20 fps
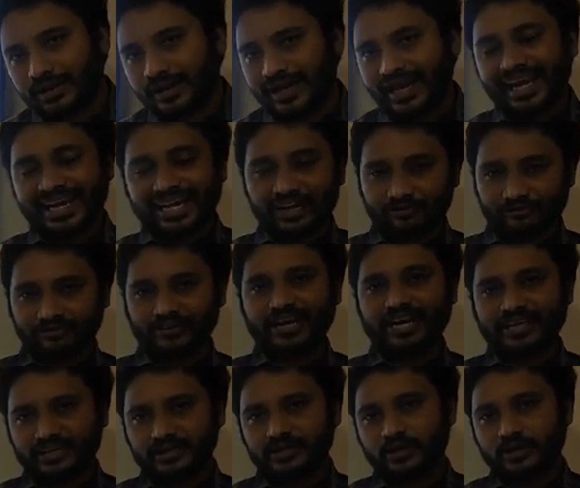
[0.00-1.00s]

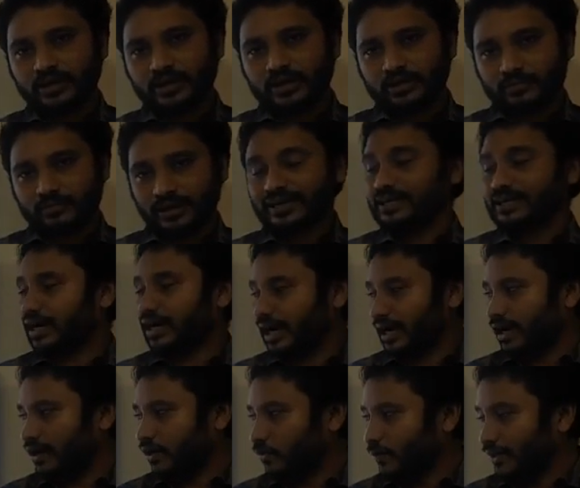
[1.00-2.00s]
indefinite,
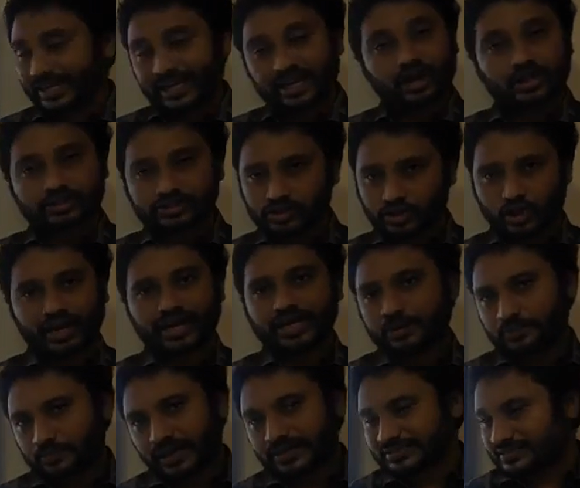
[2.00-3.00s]
but we can also call
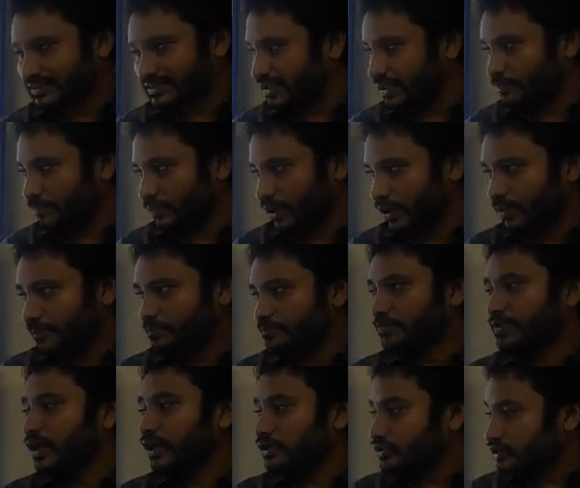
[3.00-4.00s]
it past simple.
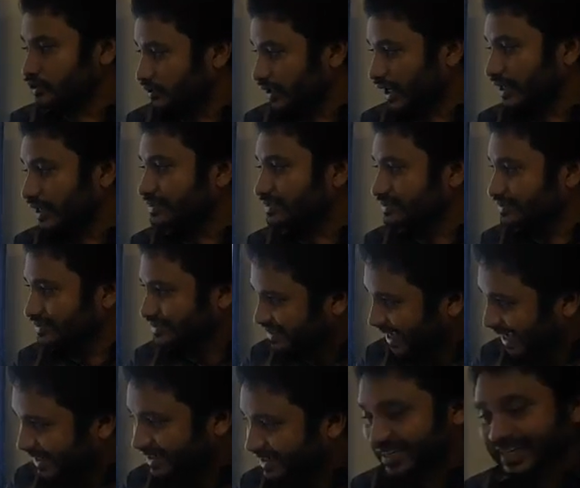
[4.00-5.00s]
So the
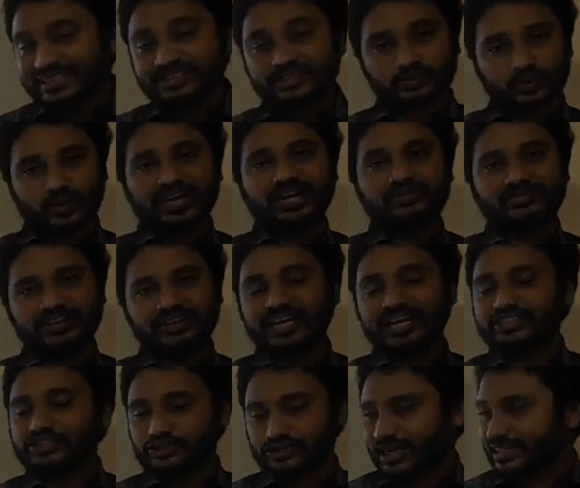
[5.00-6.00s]
sentence will be, the
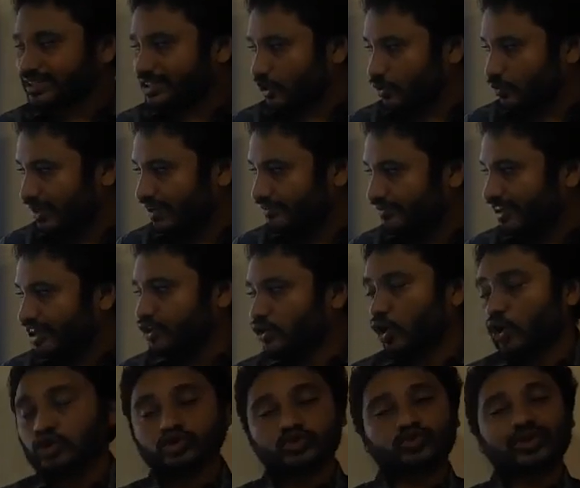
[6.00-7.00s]
structure will be
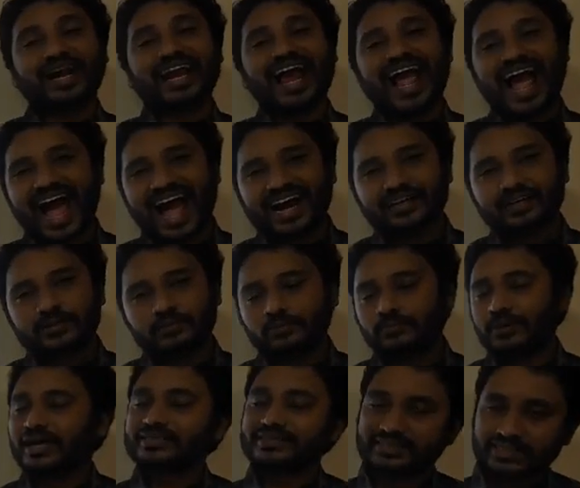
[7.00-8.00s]
no sooner had
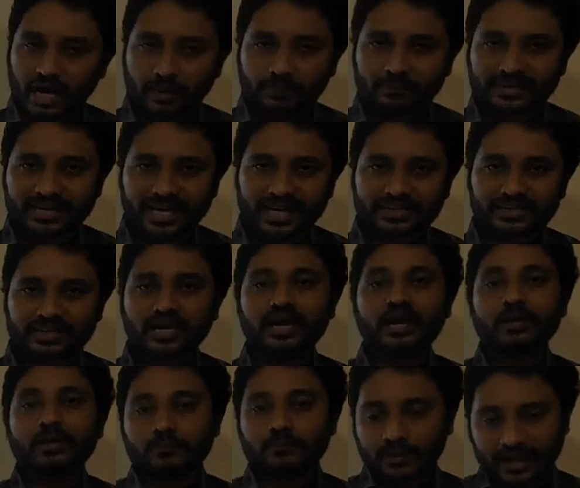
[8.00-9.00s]
plus subject
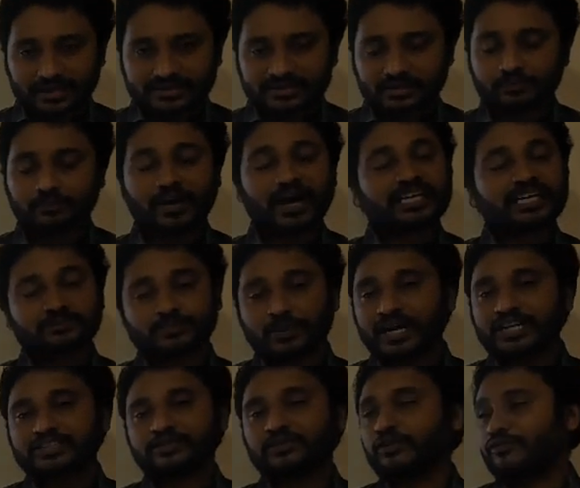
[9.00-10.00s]
plus the past
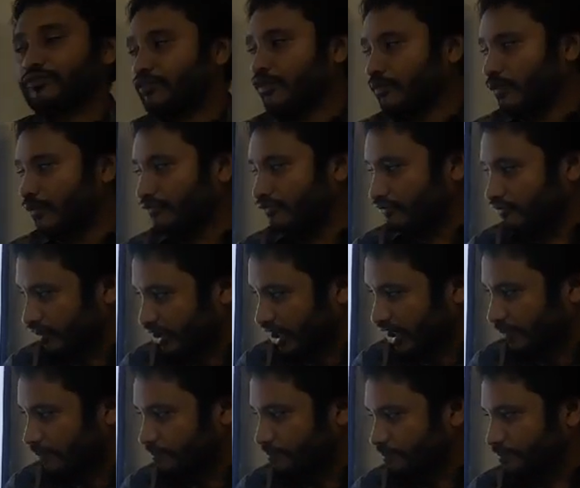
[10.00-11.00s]
participle form of
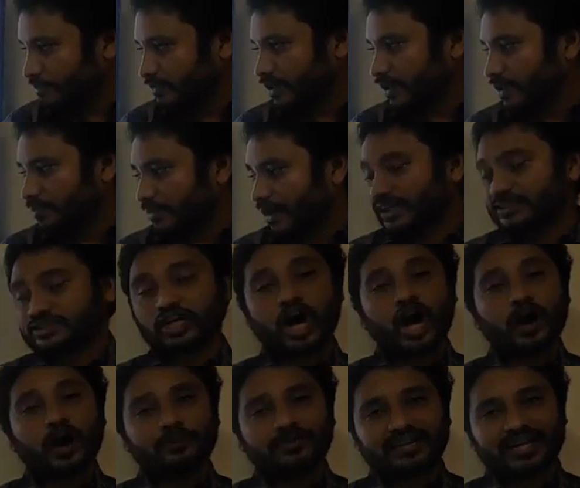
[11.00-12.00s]
verb plus
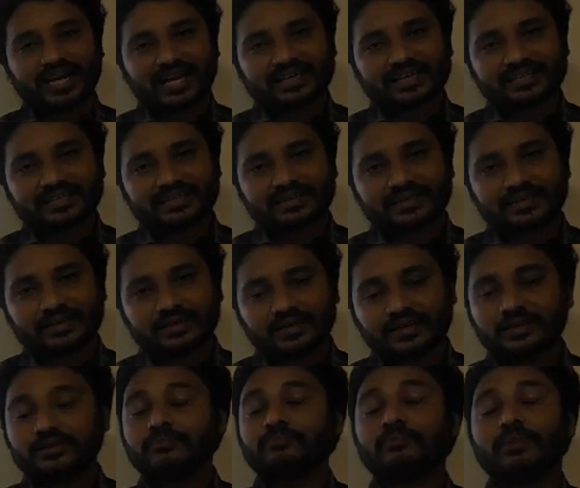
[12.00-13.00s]
object
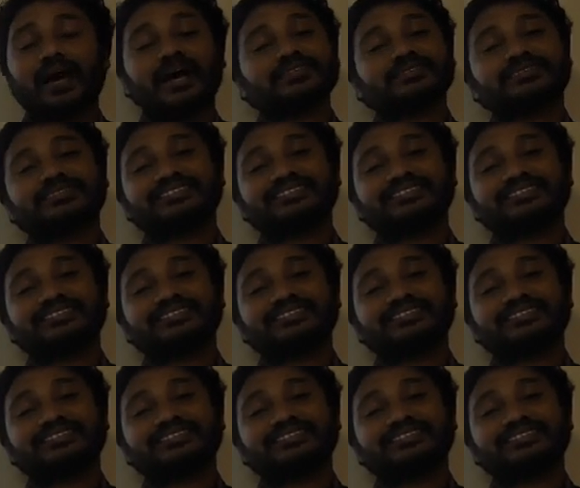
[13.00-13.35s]
plus